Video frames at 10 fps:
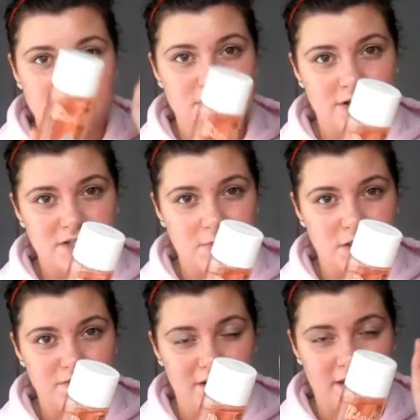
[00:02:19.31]
of stretch
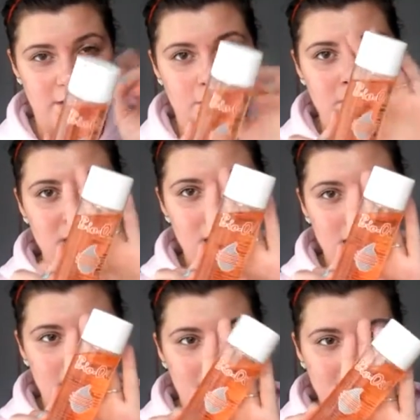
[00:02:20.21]
marks video,
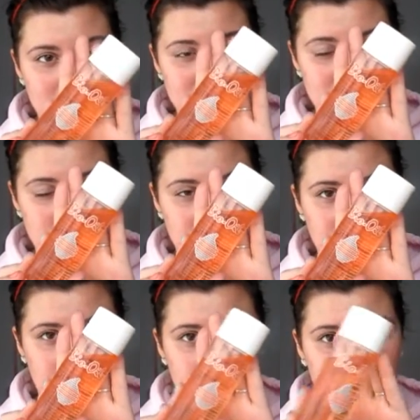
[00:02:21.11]
and this is good
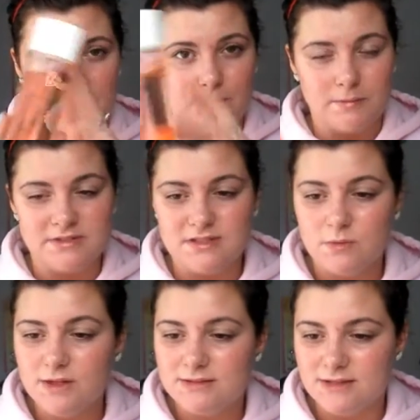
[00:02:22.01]
for many purposes.
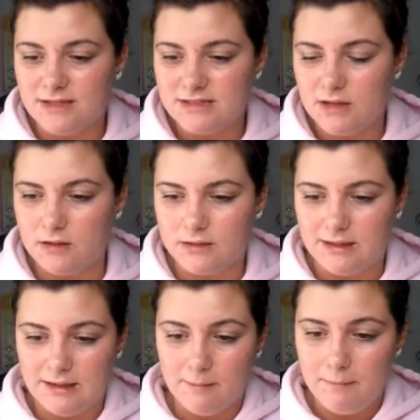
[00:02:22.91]
What it says on
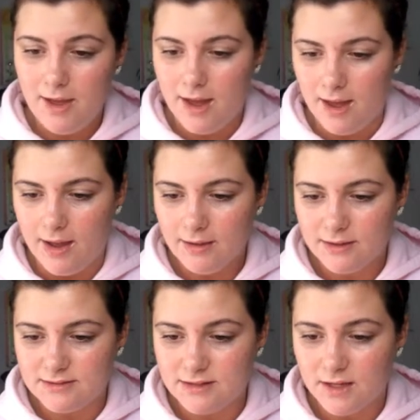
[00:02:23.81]
the back
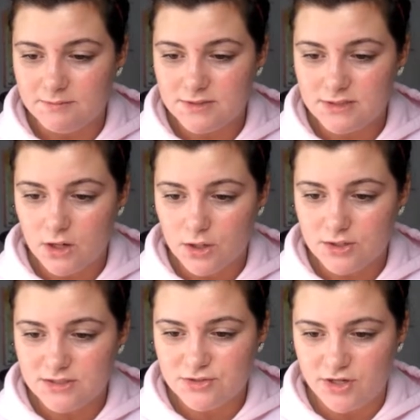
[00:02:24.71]
is it helps
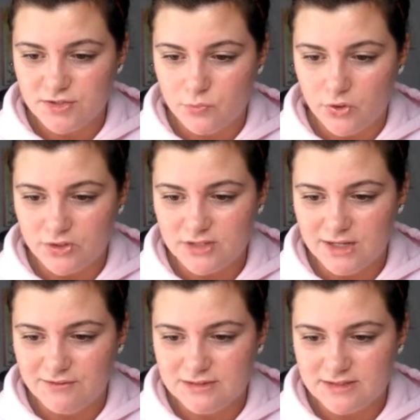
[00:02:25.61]
scars, stretch marks,
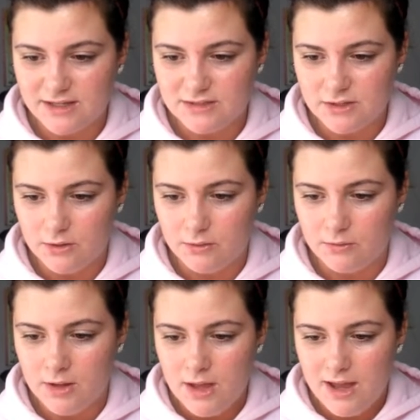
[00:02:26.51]
uneven skin
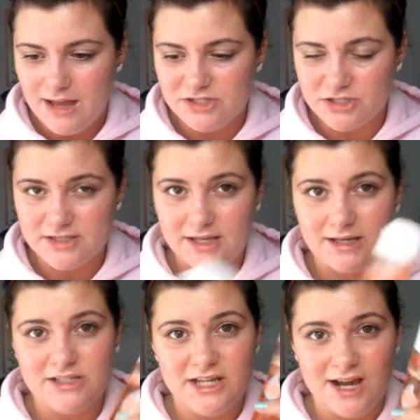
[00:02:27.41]
tone, aging skin,
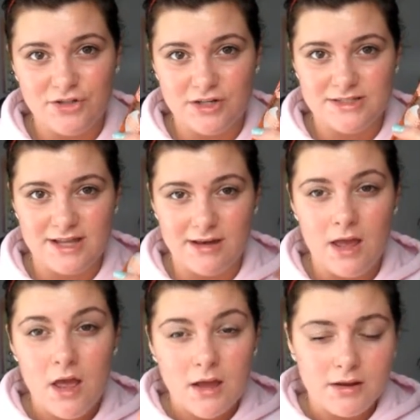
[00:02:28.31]
and dehydrated skin.
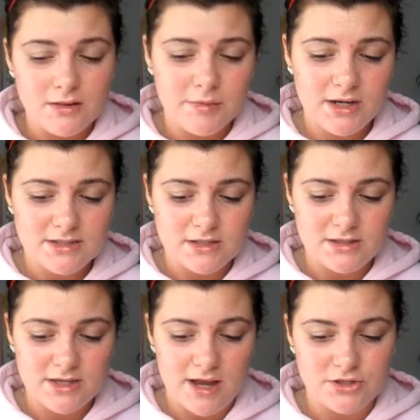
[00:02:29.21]
Now the minute I saw
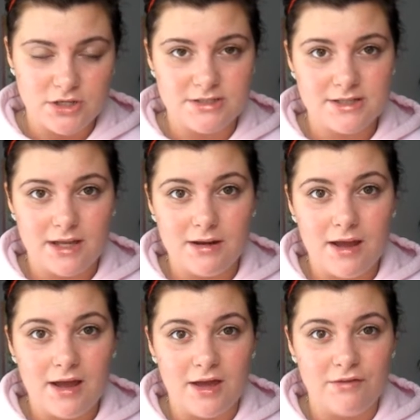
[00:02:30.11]
the dehydrated skin,
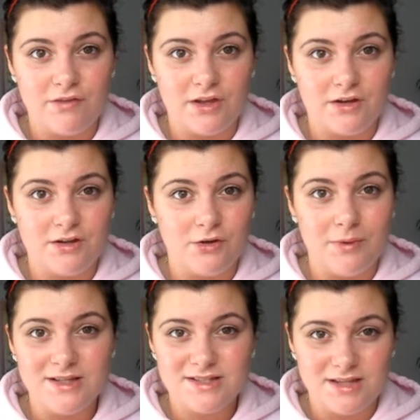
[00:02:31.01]
I figured, you know,
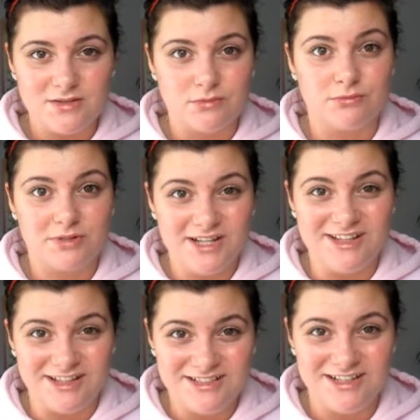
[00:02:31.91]
my skin's
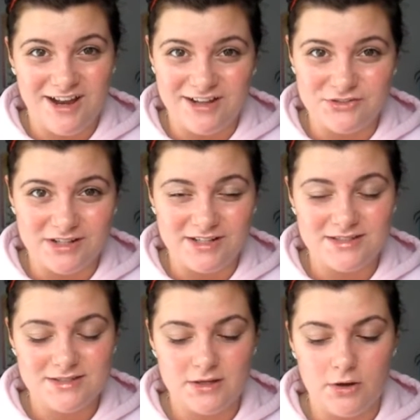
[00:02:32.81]
really
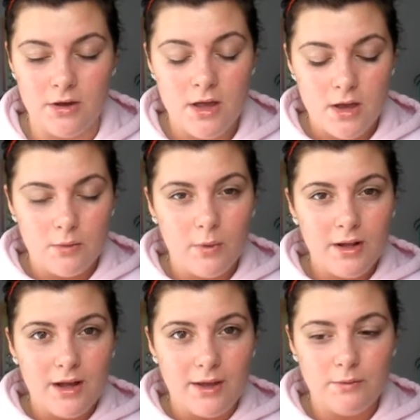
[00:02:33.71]
dehydrated, so
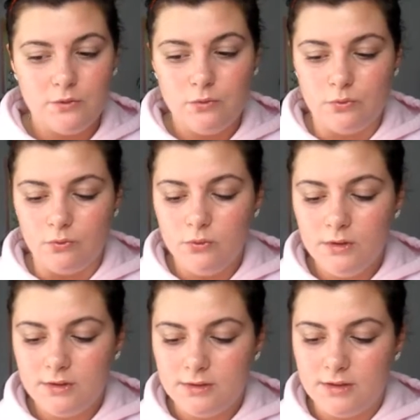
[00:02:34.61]
what I do,
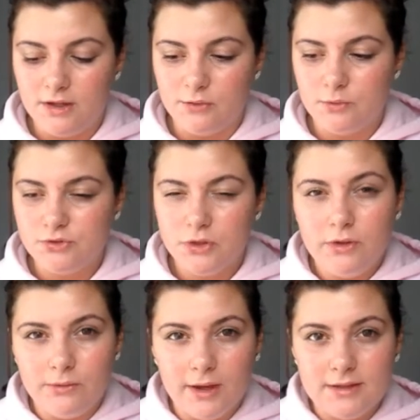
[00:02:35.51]
I will show
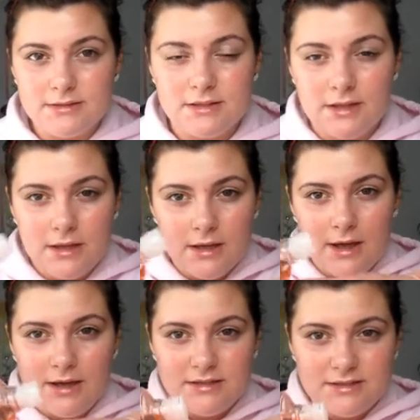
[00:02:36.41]
you guys.
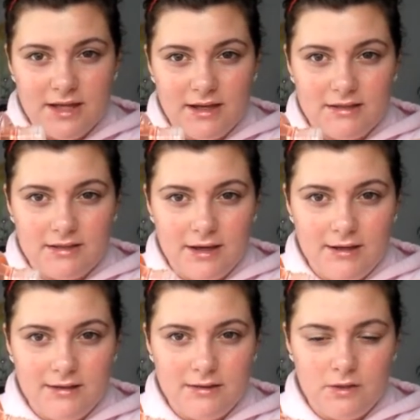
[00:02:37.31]
I just take a
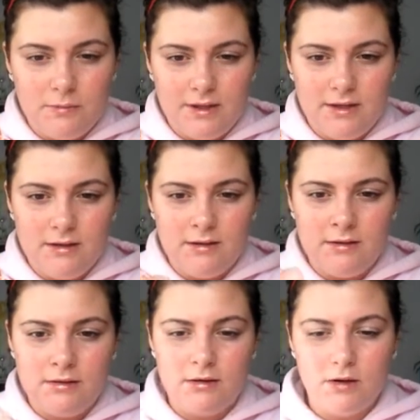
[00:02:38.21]
tiny little bit
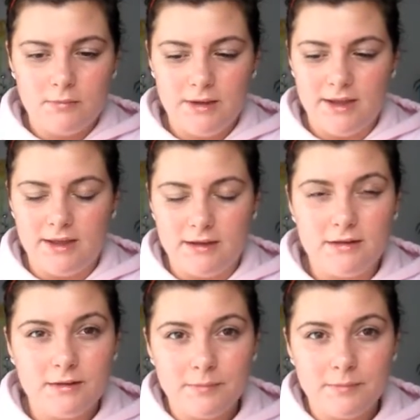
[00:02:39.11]
on my hand,